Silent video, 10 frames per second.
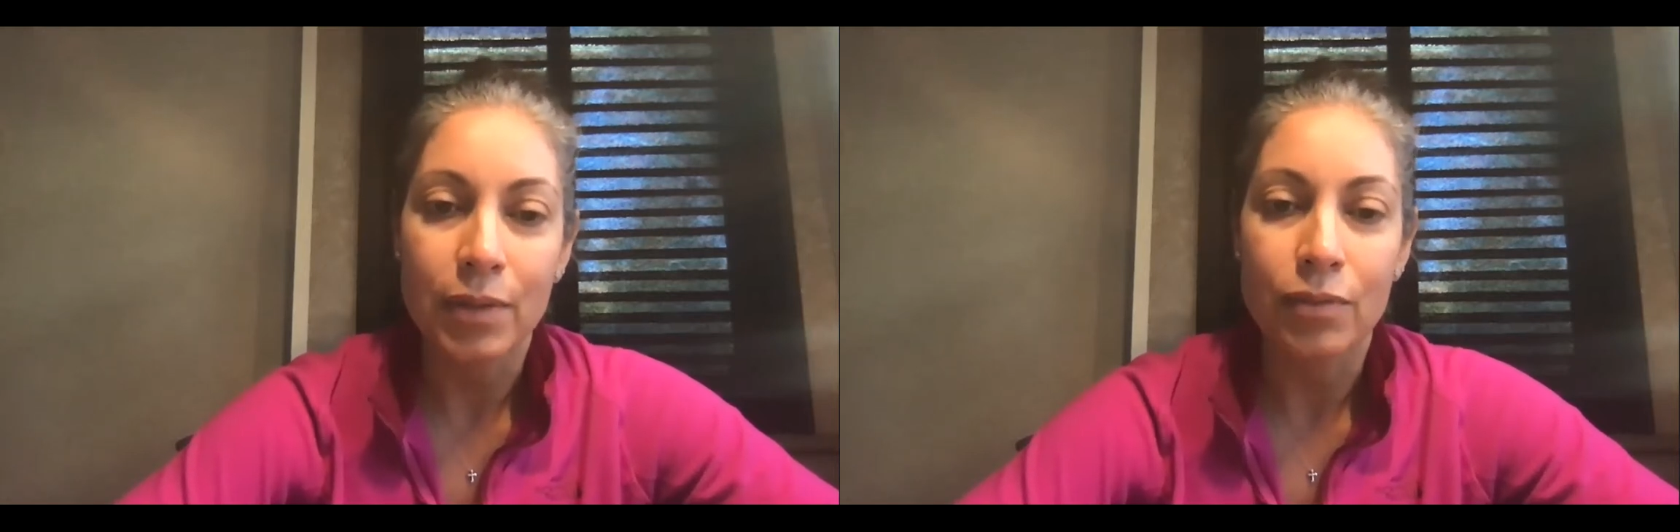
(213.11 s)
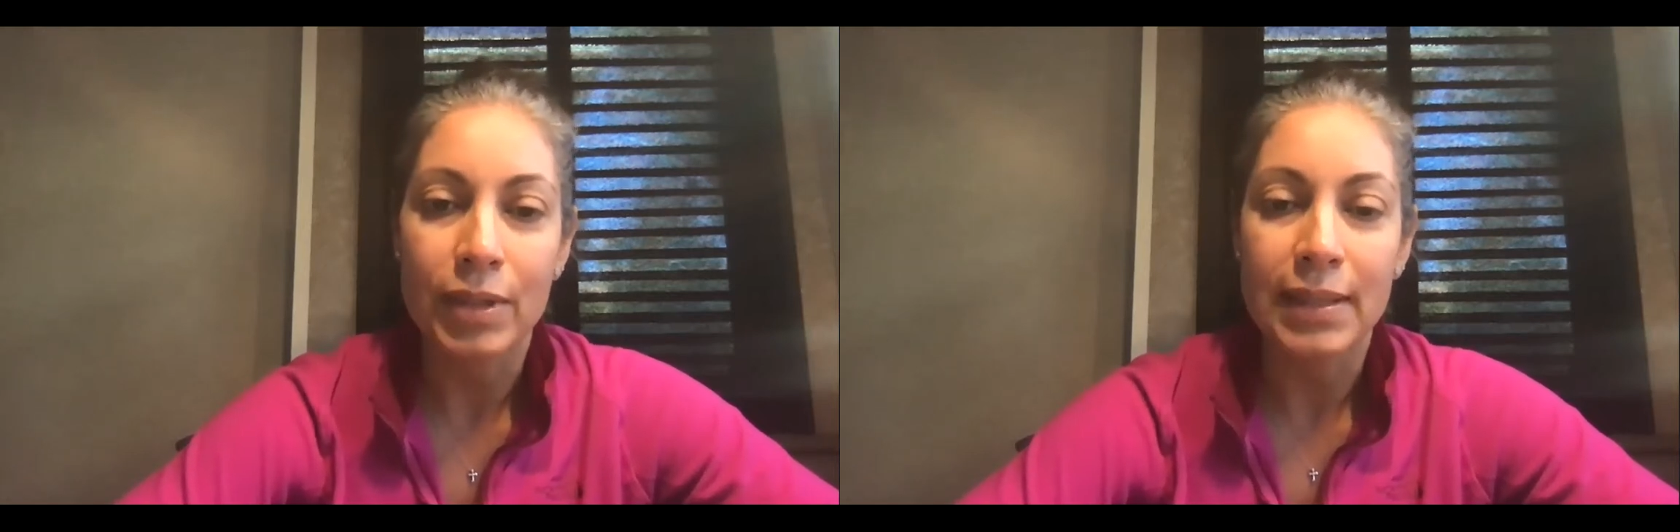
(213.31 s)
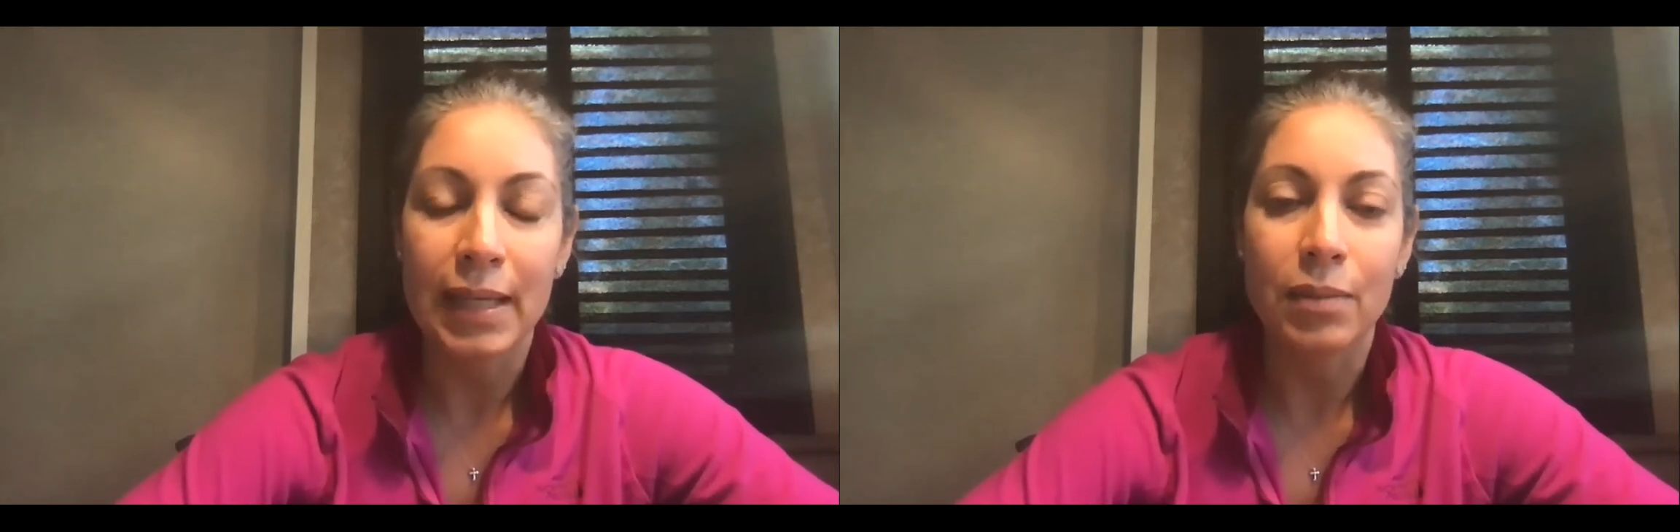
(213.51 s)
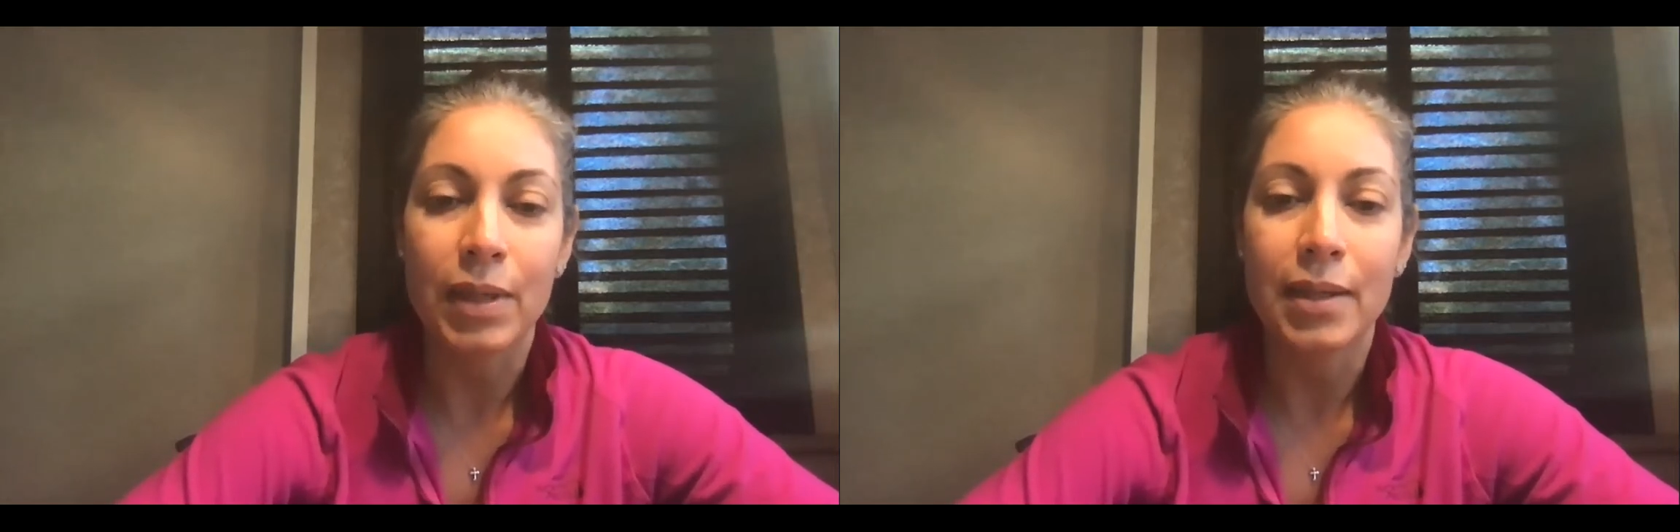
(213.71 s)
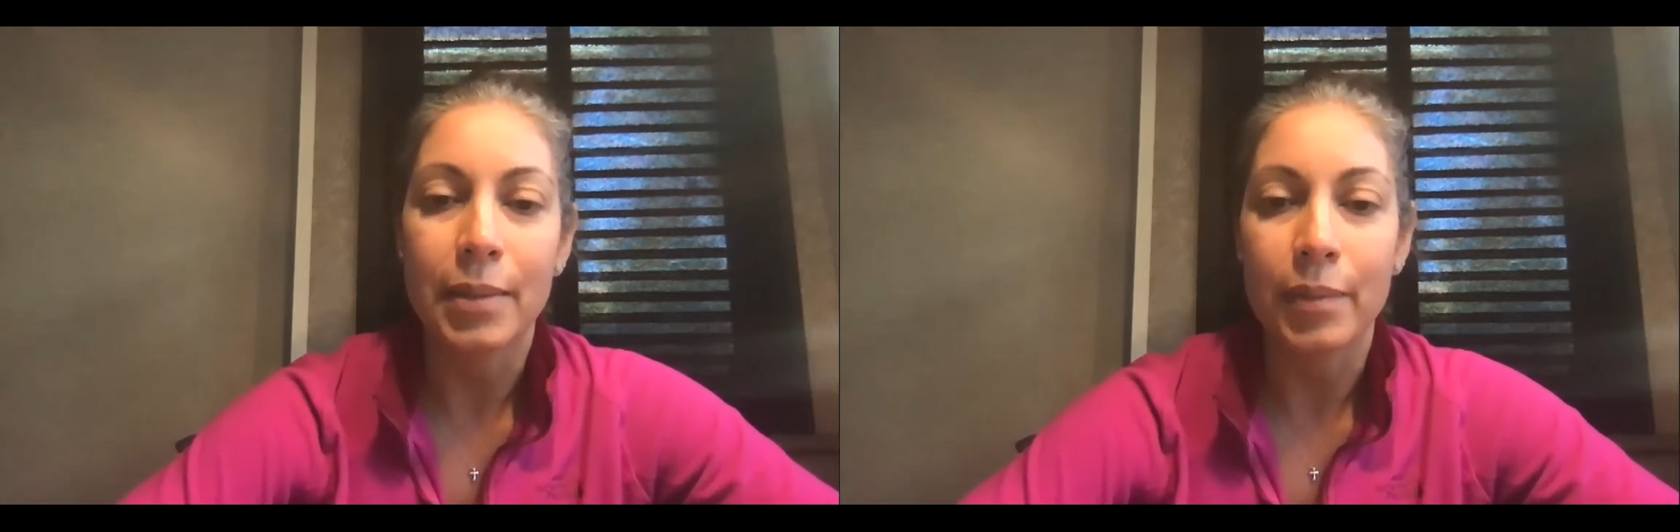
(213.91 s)

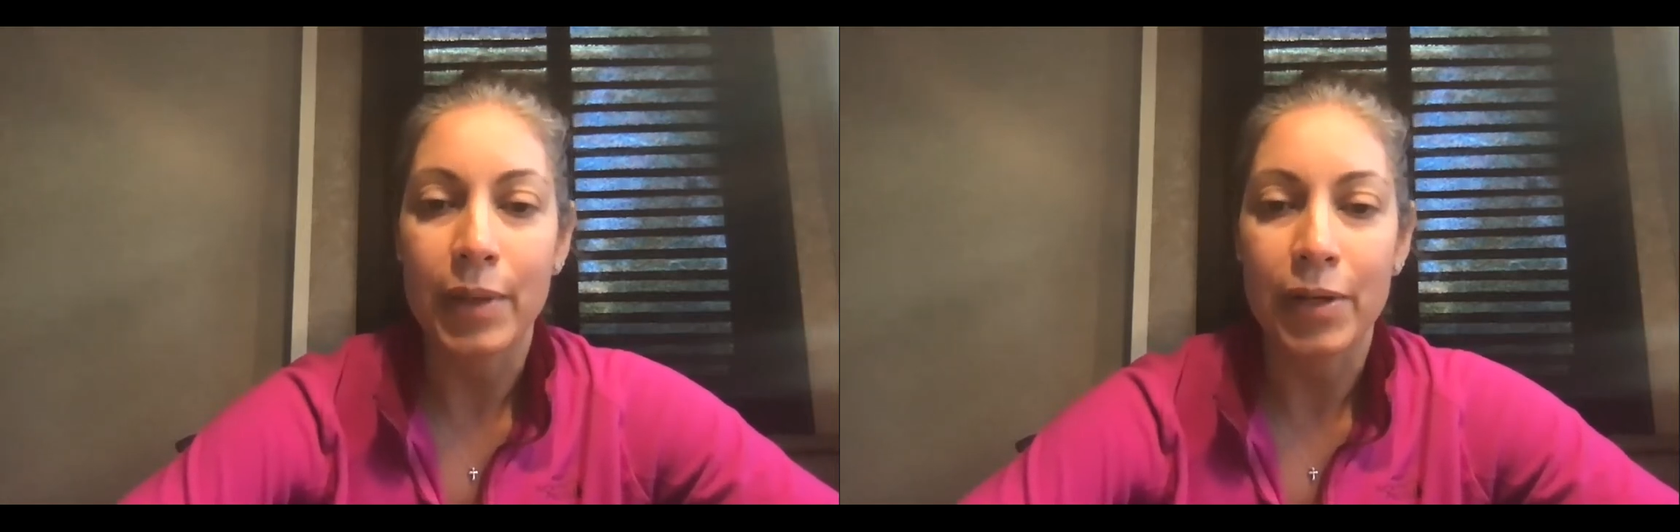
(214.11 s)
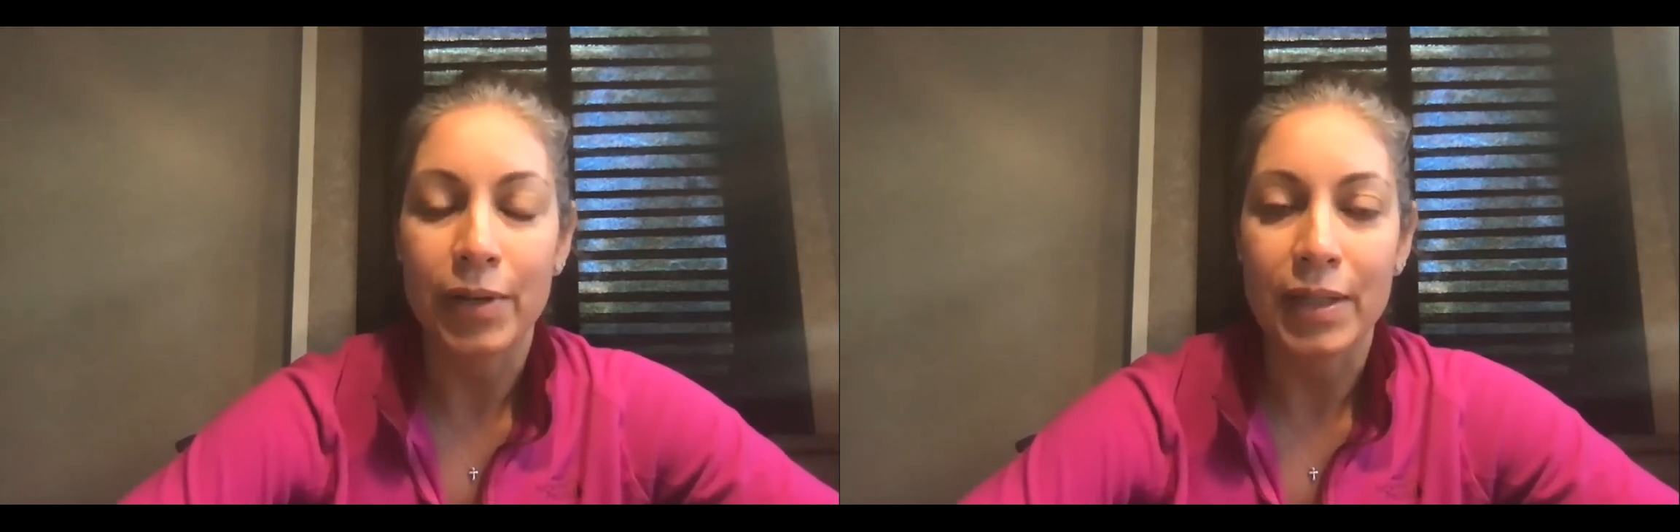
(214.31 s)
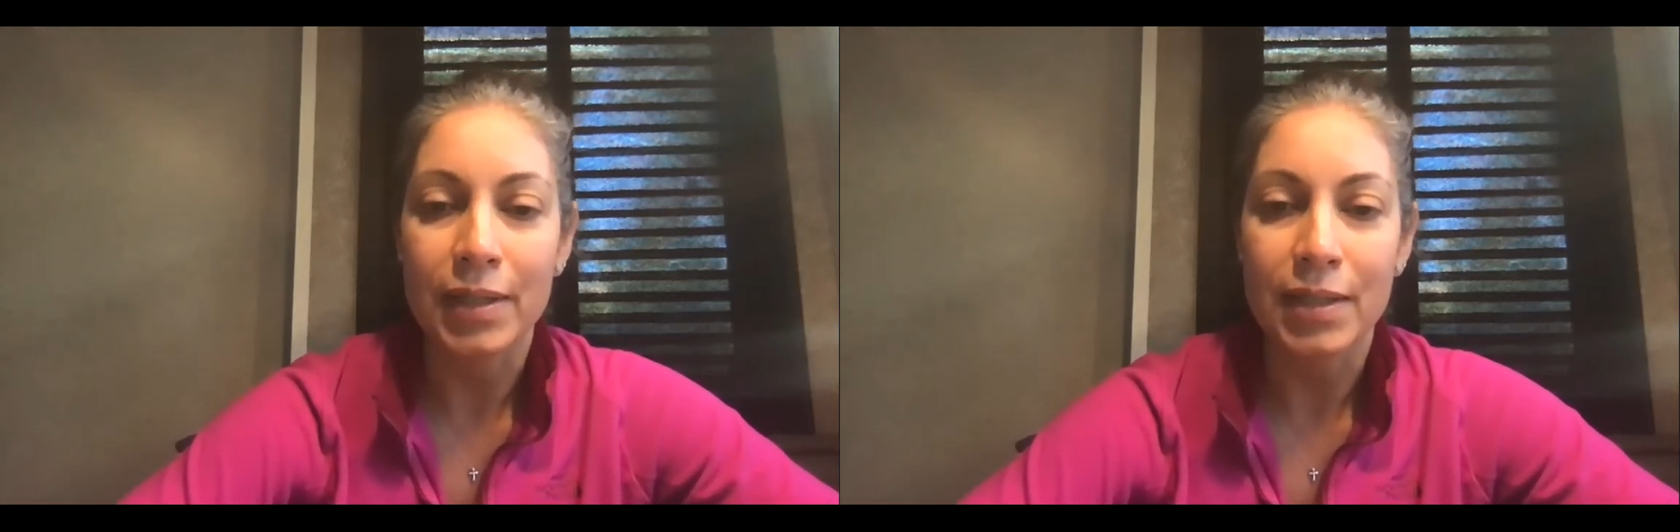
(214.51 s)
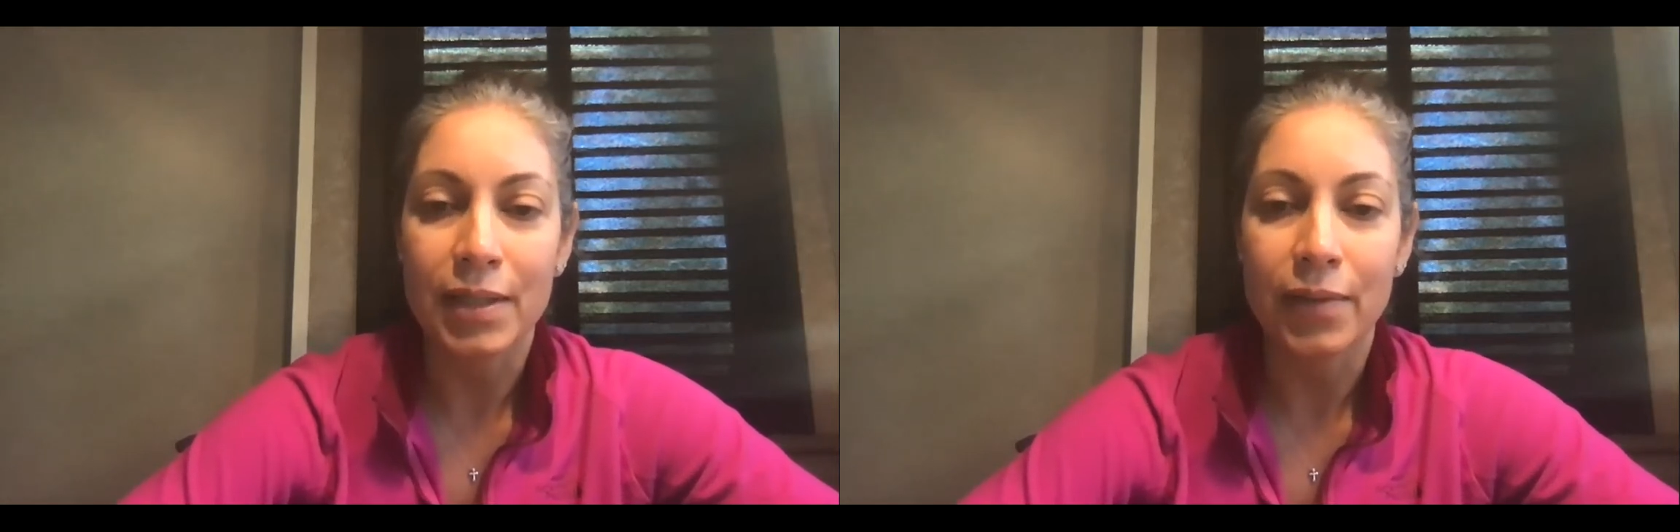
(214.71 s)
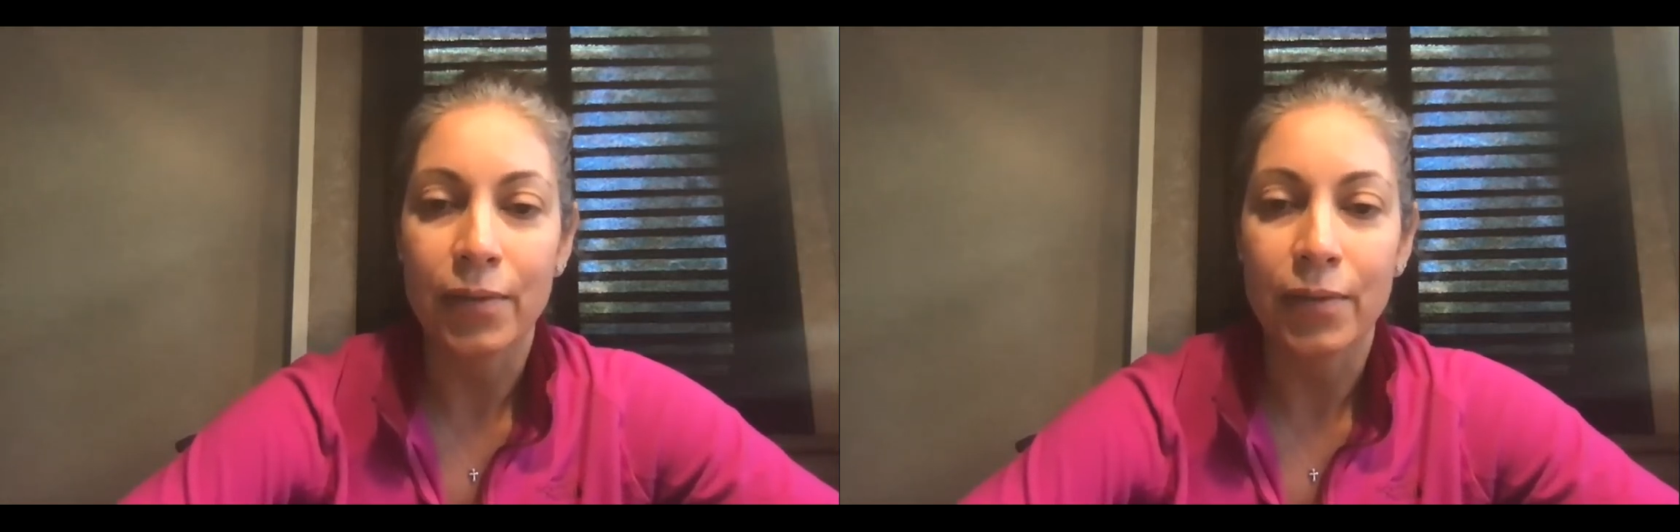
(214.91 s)
resentment, bitterness,